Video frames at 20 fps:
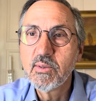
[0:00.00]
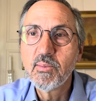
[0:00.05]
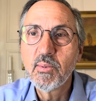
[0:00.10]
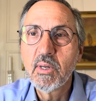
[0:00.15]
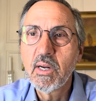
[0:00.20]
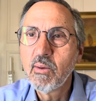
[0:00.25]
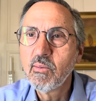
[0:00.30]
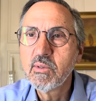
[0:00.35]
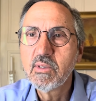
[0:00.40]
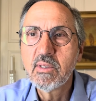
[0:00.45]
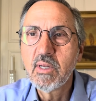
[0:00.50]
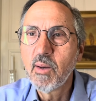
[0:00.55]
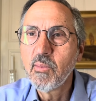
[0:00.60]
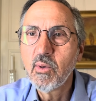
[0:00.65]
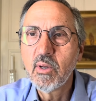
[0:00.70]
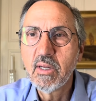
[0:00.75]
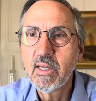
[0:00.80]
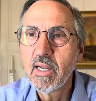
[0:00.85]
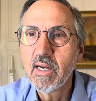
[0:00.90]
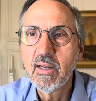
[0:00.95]
but I was
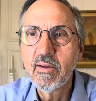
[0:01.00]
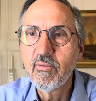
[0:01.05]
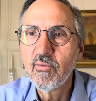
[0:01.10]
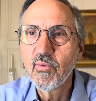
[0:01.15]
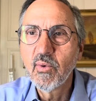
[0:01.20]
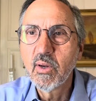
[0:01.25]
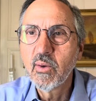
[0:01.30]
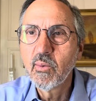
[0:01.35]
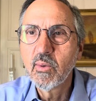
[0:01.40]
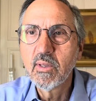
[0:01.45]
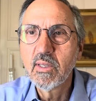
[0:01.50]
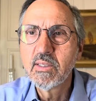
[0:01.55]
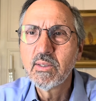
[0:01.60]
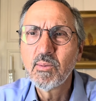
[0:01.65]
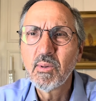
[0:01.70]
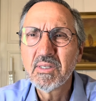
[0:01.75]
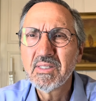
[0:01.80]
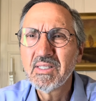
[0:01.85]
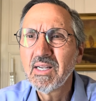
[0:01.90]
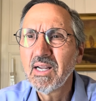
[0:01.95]
double hitting frequently,
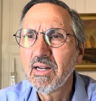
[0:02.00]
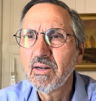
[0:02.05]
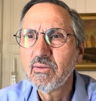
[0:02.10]
especially out